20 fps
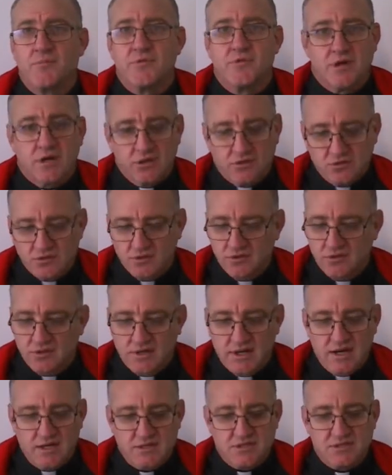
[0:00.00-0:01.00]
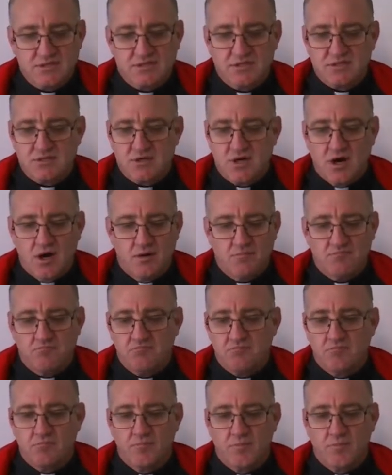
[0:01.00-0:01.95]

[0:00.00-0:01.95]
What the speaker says: 32 today, just the psalm